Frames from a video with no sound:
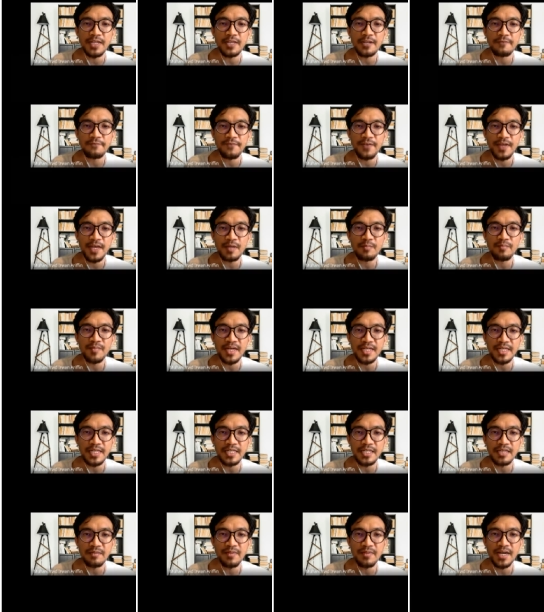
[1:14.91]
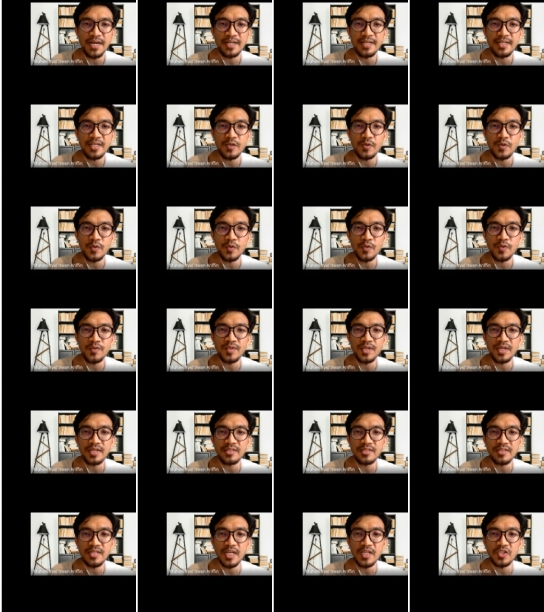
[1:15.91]
affect money demand due to
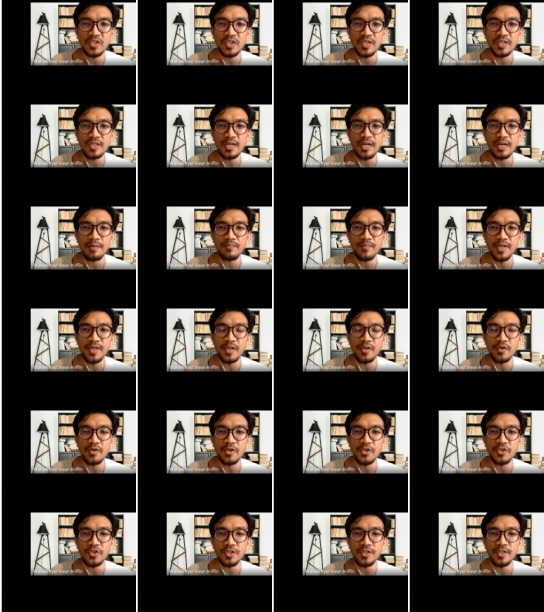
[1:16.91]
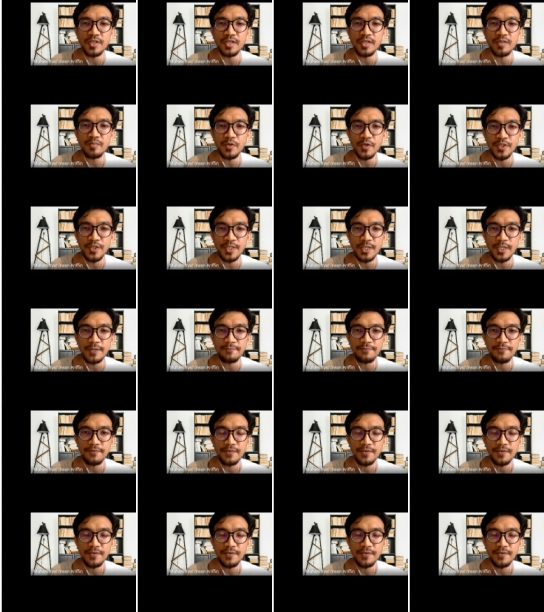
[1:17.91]
transaction and precautionary motive.